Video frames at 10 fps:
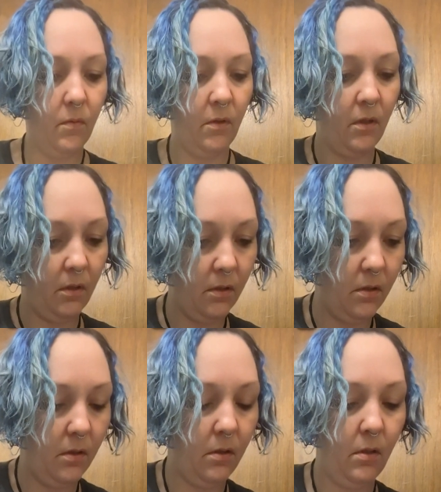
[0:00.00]
we're gonna
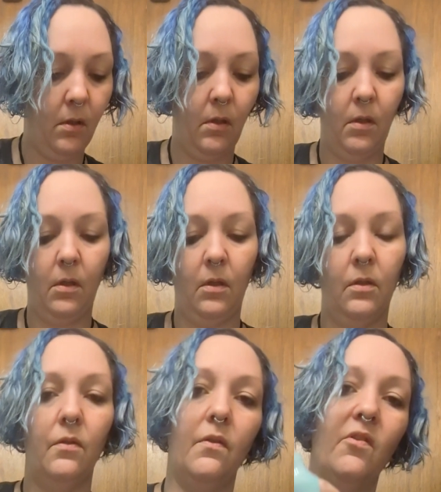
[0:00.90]

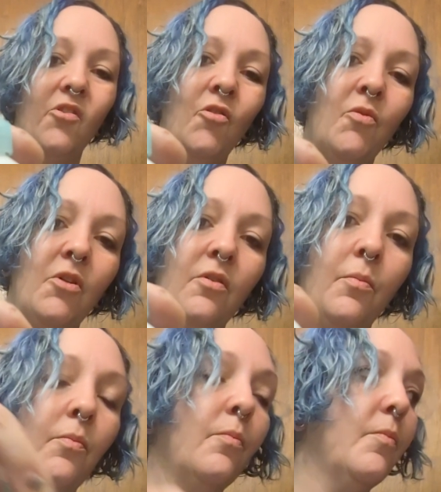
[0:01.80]
use Stoma
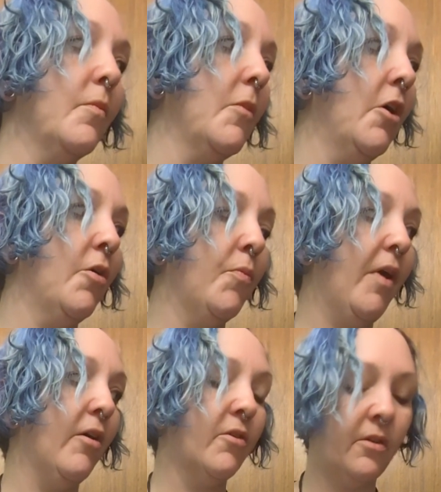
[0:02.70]

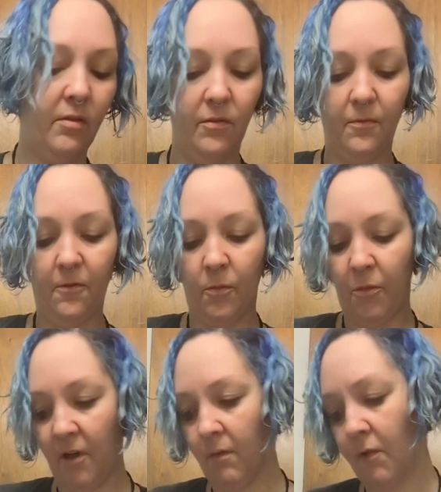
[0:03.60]
powder from
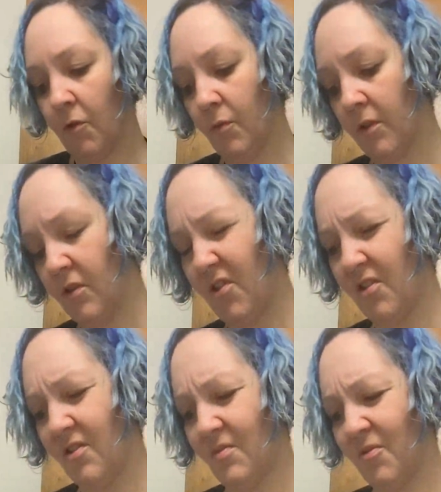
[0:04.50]
Bravo, which
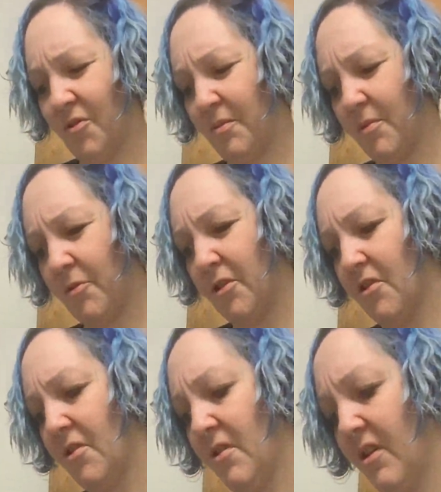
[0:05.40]
just absorbs
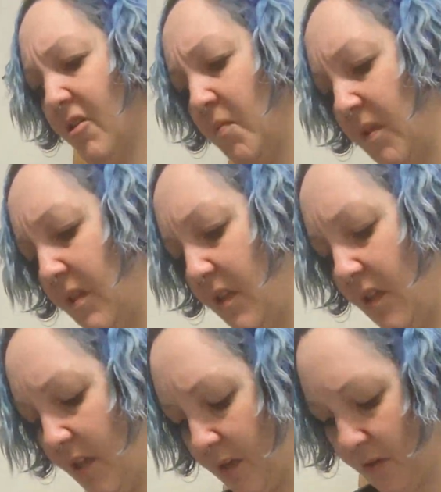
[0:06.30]
moisture, helps the
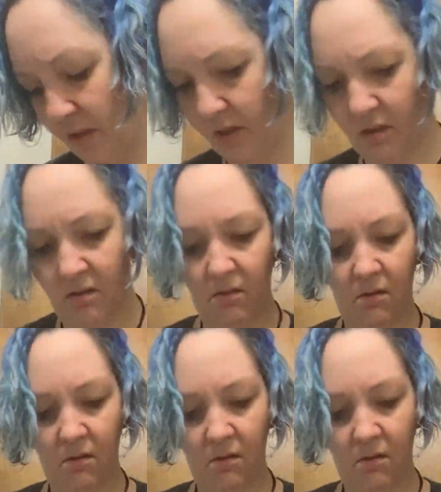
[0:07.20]
area.